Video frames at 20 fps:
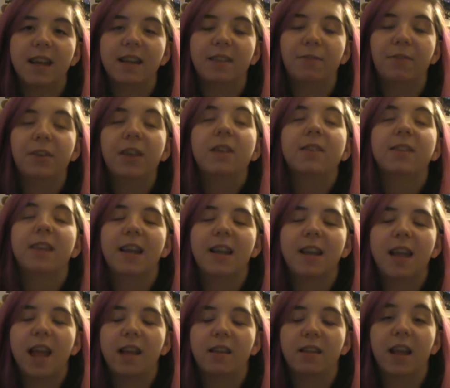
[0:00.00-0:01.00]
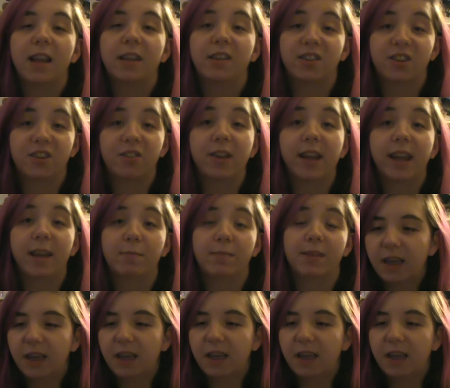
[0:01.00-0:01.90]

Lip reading: and feels it and screams.